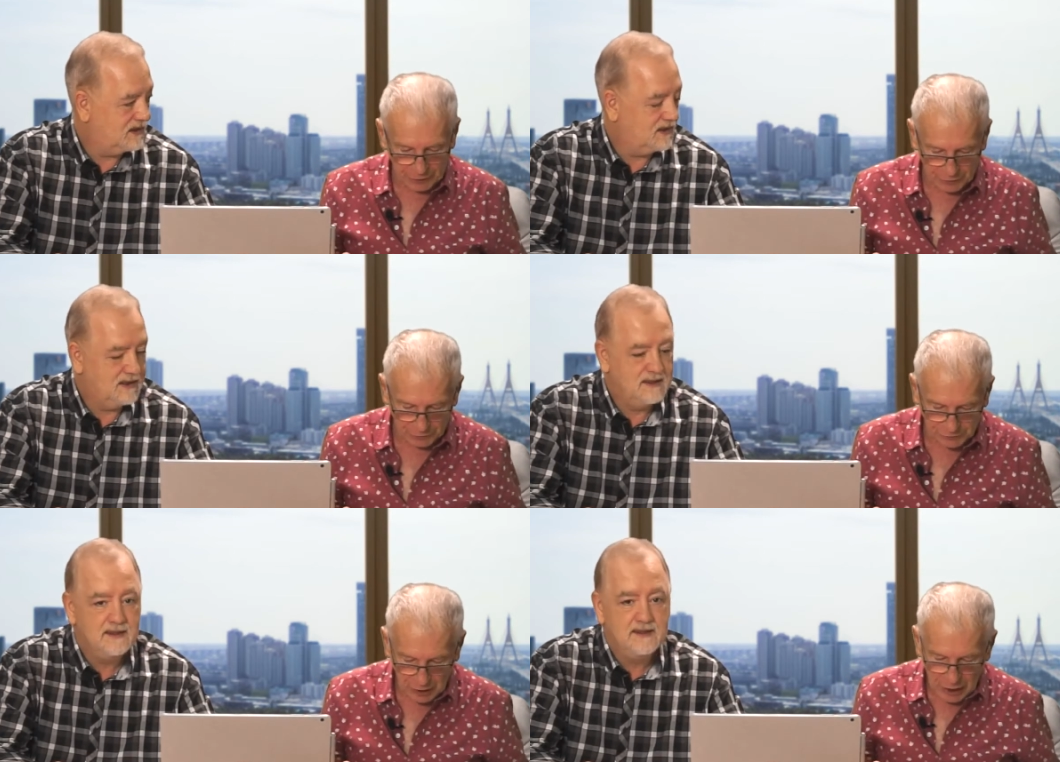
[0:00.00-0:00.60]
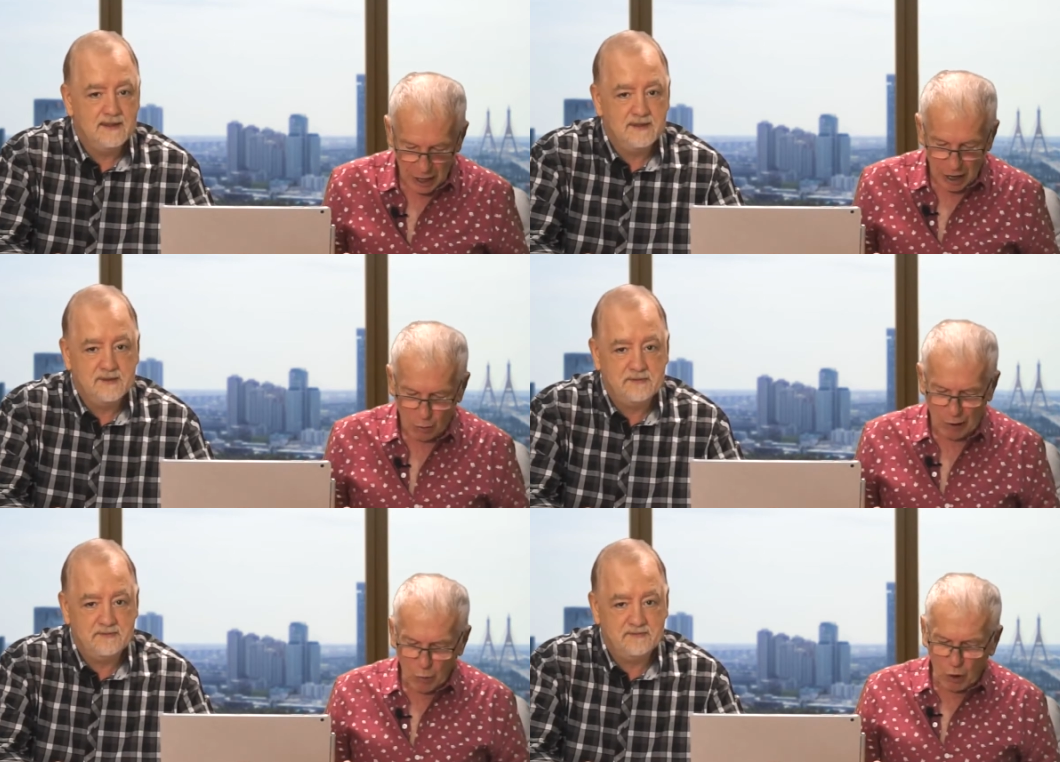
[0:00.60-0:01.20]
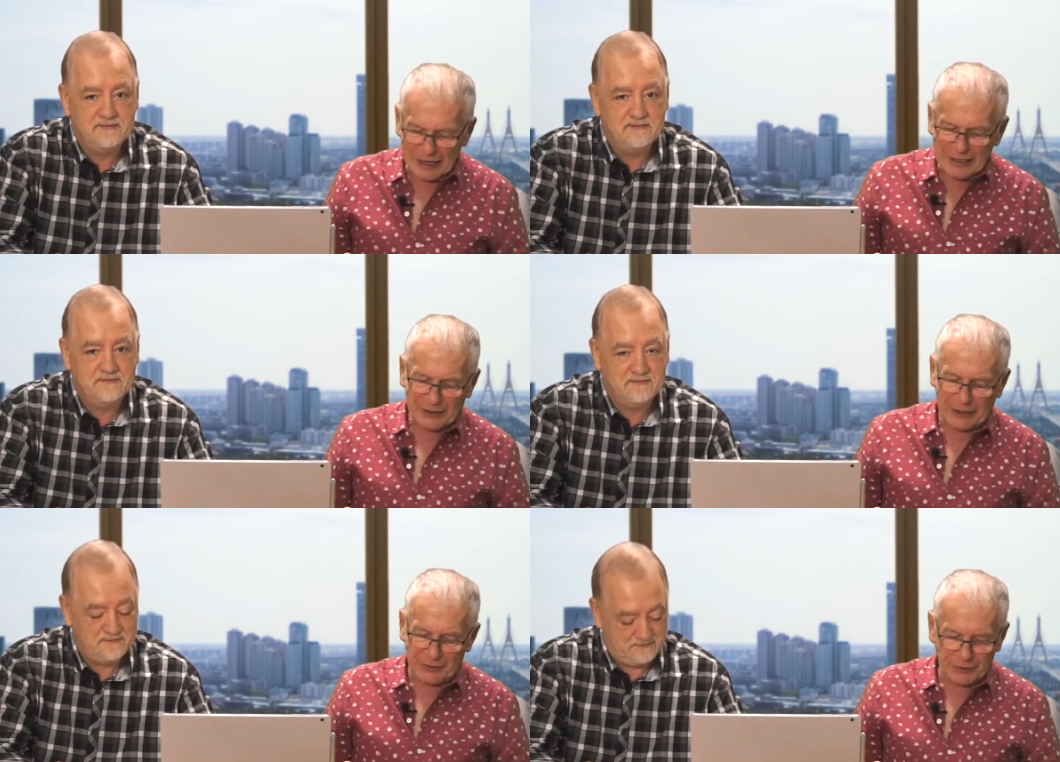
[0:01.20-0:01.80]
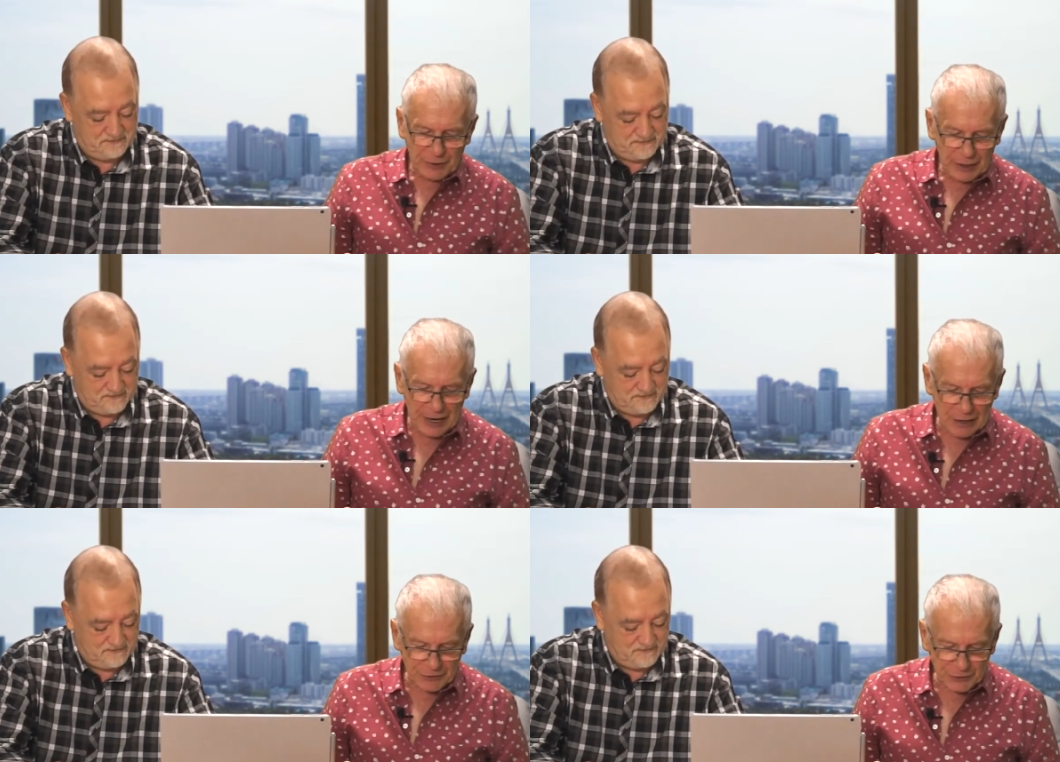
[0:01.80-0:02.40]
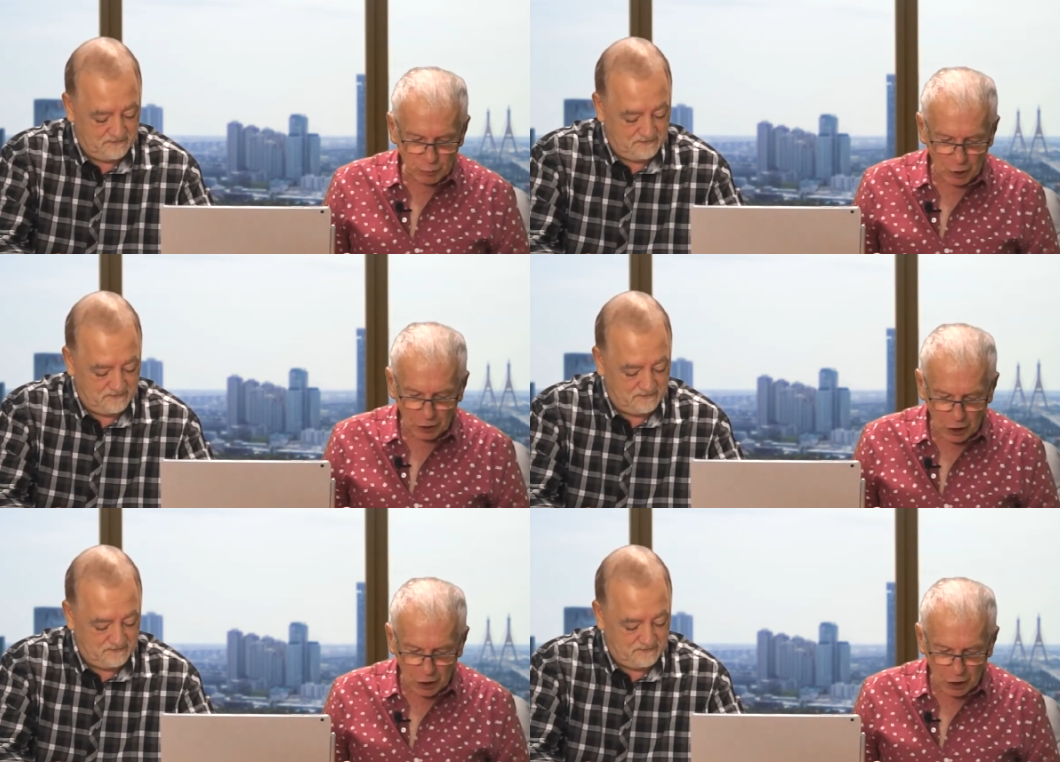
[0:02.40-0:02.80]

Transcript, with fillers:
Speaker 1: those. Well, what is it and how does it work?